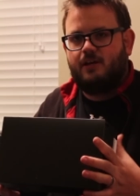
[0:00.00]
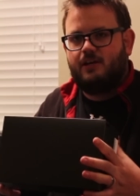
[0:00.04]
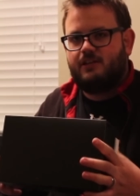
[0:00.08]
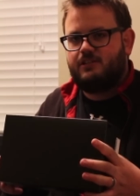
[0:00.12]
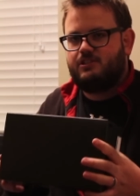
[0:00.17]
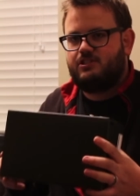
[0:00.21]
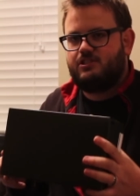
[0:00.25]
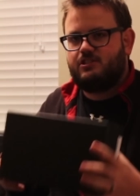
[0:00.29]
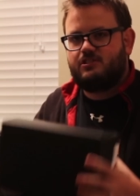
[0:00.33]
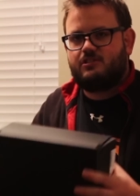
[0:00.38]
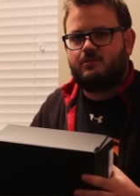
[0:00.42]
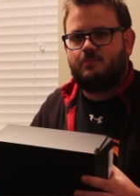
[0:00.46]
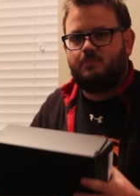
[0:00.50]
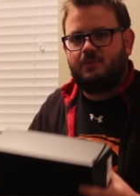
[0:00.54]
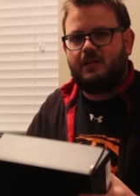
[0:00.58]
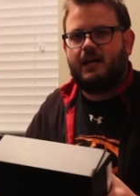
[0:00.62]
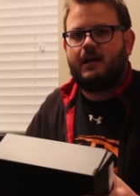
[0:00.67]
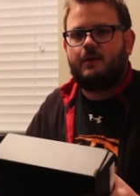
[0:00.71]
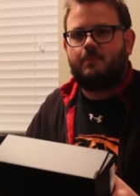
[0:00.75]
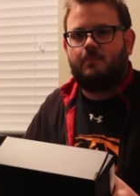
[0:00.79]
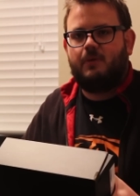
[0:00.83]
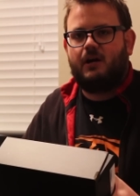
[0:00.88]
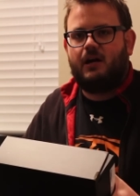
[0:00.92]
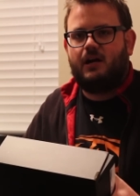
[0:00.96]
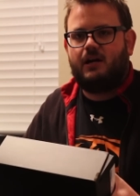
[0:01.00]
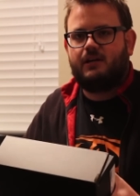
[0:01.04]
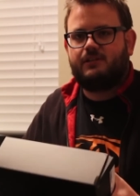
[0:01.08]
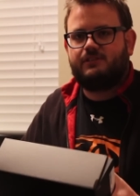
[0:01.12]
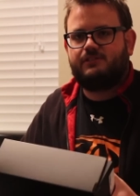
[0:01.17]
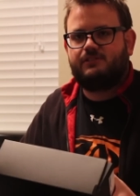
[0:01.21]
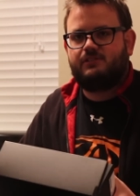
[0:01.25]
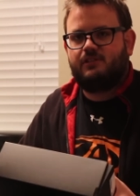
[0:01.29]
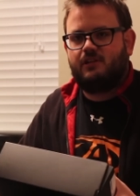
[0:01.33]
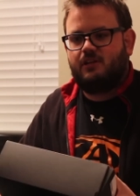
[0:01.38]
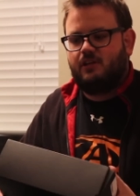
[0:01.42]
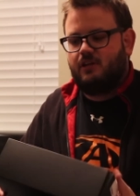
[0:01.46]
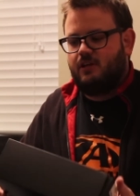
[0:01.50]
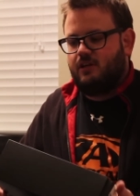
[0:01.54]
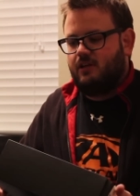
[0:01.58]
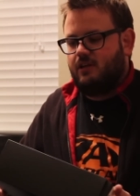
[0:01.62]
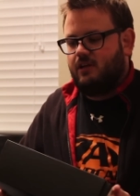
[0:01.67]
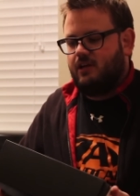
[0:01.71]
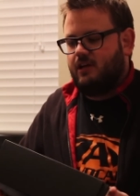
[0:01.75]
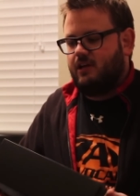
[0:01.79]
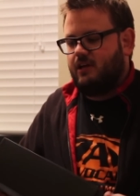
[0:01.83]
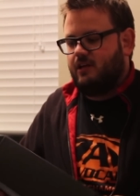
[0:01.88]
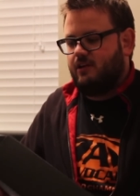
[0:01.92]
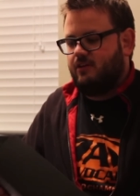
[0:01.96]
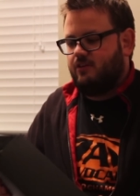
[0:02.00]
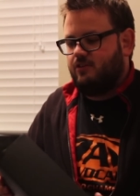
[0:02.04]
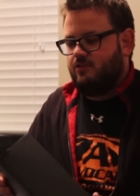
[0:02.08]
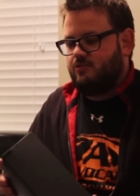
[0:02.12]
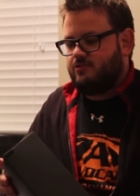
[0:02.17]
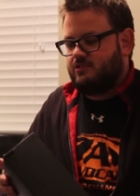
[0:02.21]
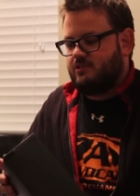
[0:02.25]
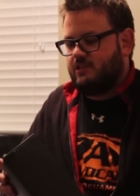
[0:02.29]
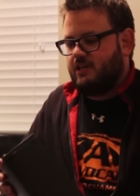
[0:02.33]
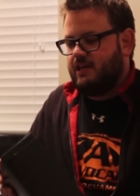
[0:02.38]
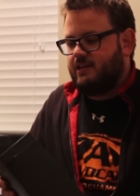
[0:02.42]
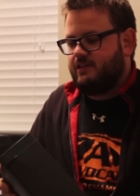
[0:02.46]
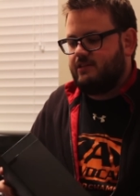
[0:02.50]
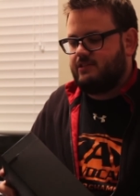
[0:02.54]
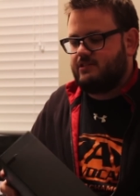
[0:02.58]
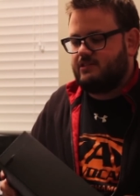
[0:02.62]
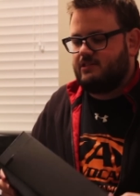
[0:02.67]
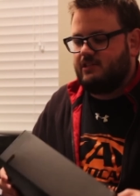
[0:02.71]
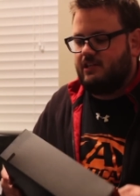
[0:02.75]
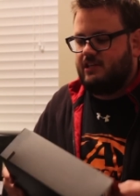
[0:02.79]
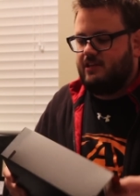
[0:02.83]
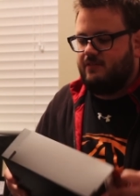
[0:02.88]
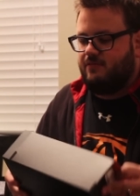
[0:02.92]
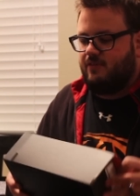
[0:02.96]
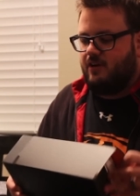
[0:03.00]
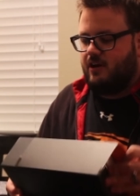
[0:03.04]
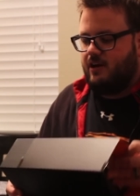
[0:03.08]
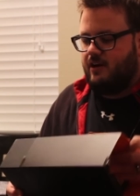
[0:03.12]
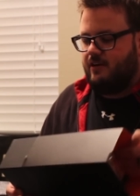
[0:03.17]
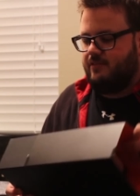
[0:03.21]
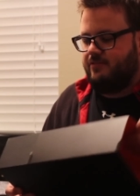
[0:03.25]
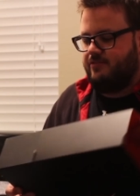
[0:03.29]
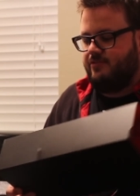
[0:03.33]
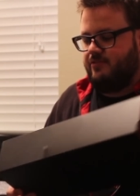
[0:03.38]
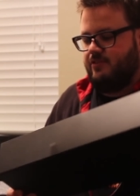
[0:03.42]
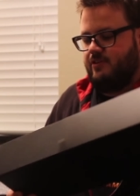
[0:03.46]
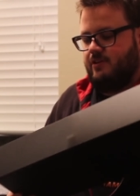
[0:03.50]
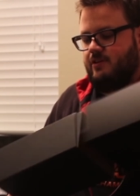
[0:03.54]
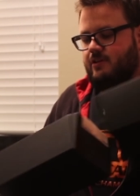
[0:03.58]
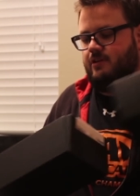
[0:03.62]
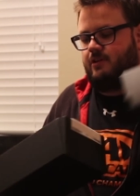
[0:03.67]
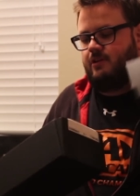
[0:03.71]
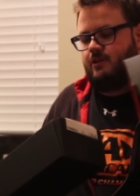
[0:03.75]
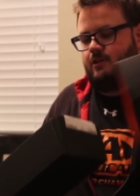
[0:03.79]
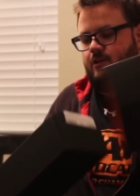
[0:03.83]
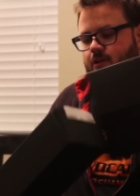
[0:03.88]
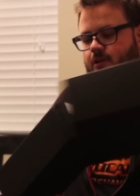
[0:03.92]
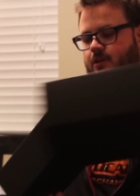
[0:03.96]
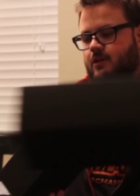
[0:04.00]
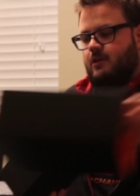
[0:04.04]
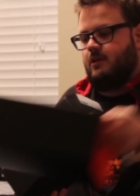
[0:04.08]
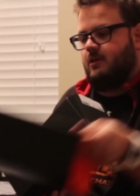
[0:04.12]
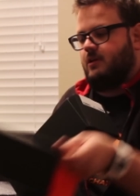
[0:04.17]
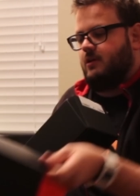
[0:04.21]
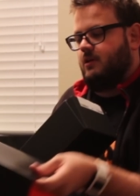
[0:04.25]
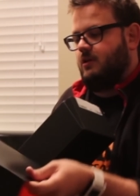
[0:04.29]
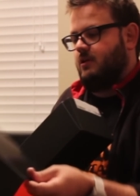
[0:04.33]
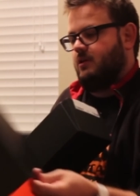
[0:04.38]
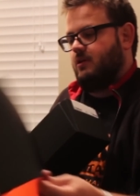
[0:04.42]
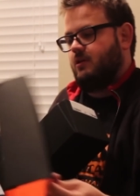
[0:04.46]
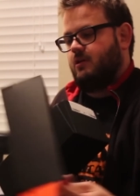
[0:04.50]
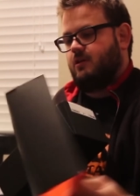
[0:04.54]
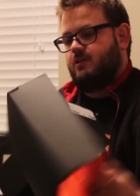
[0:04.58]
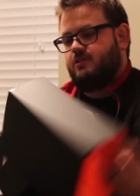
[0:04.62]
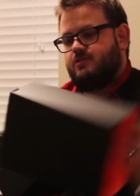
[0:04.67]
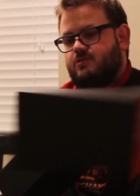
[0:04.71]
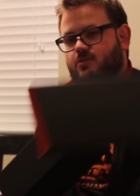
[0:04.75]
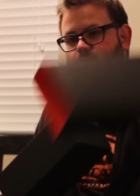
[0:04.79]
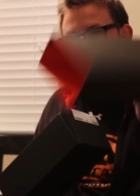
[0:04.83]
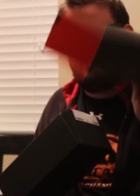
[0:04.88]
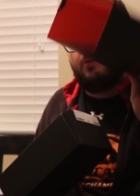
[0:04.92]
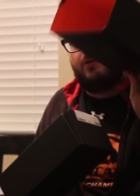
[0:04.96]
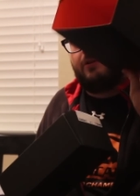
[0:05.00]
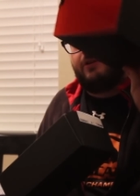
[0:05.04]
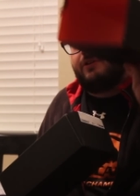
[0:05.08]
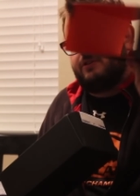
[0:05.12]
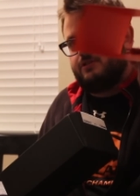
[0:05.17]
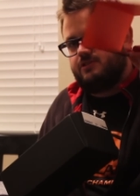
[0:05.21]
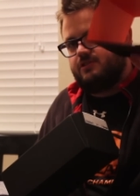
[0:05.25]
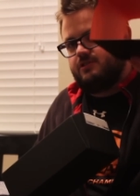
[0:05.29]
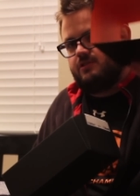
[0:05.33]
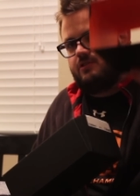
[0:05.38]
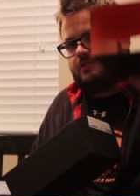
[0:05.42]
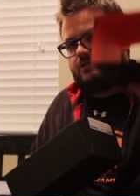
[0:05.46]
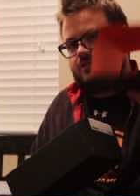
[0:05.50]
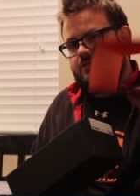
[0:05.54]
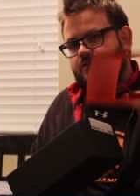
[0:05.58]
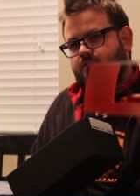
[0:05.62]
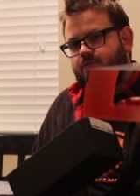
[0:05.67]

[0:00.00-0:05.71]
It's just a black box. And you slide the sleeve off. It's orange.